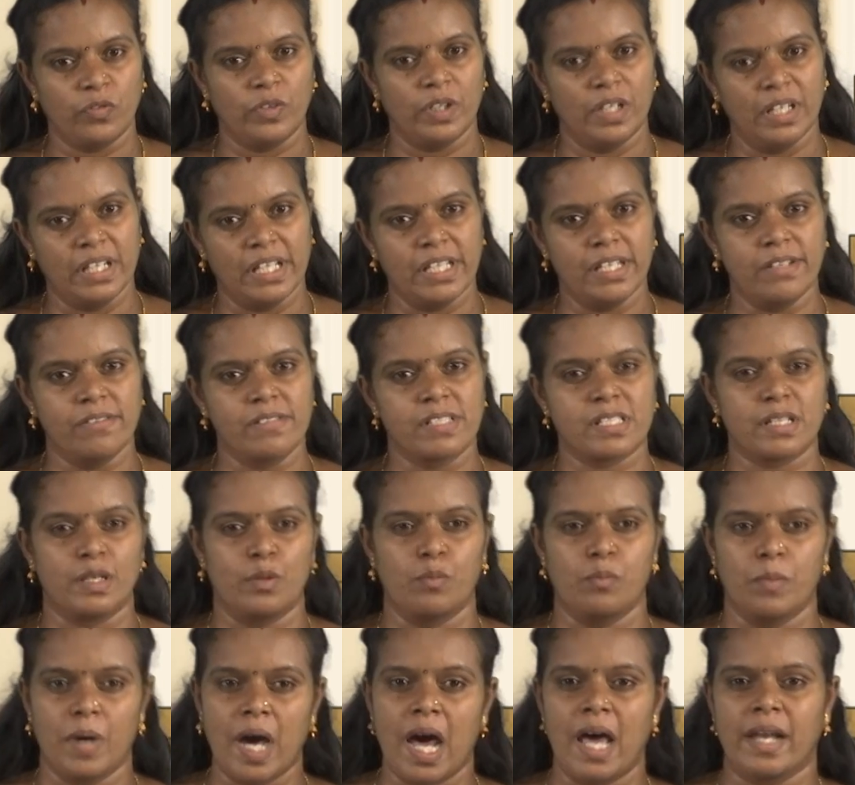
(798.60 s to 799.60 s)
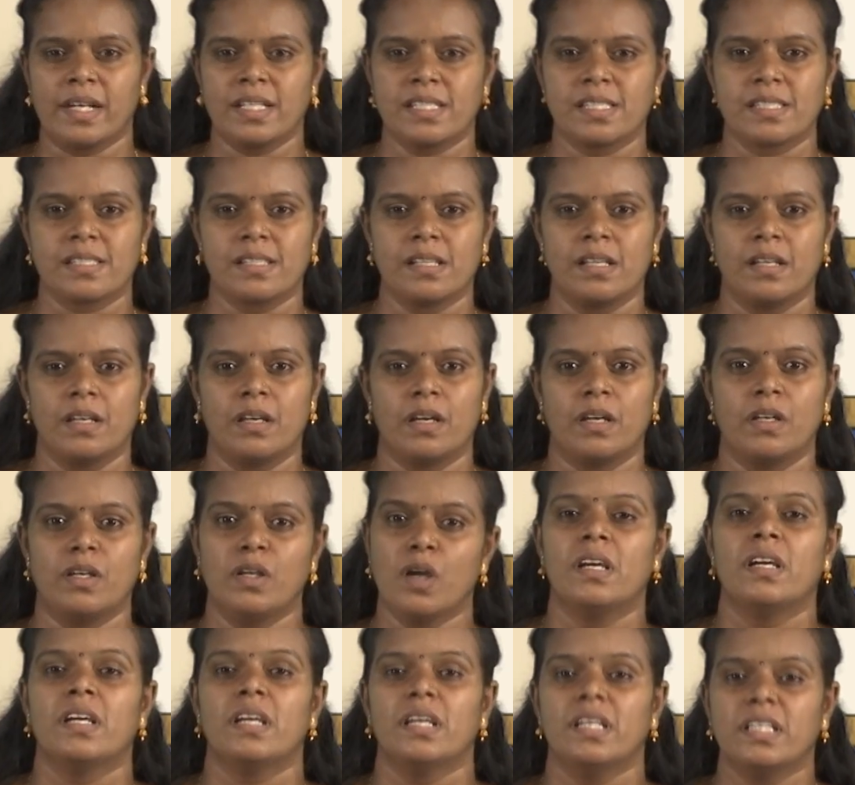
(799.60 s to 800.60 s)
the leaves and barks.
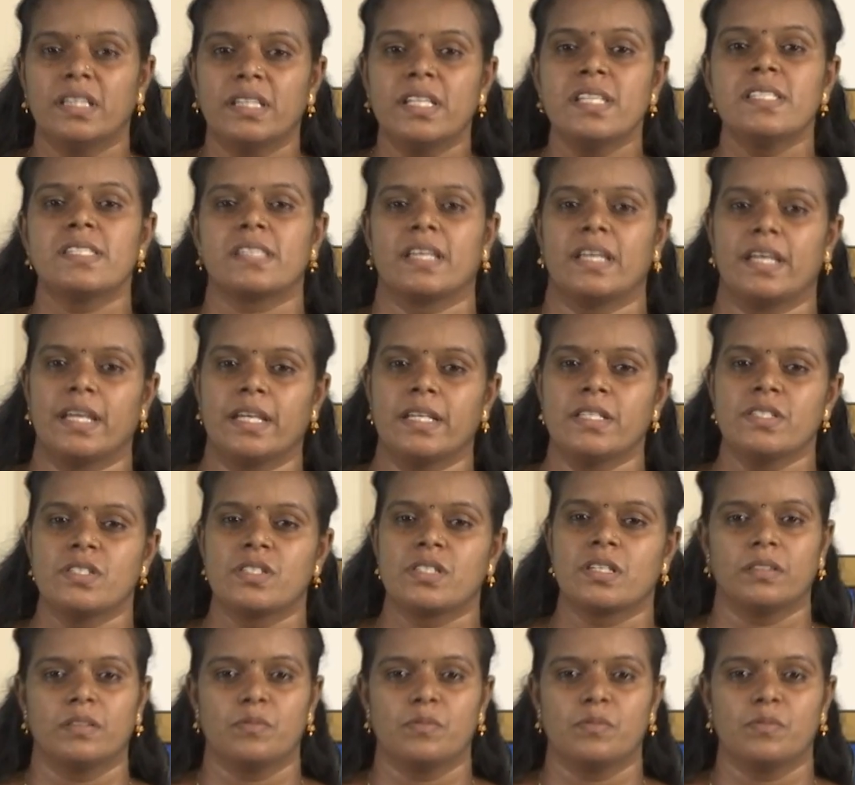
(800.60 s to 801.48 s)
Now in this age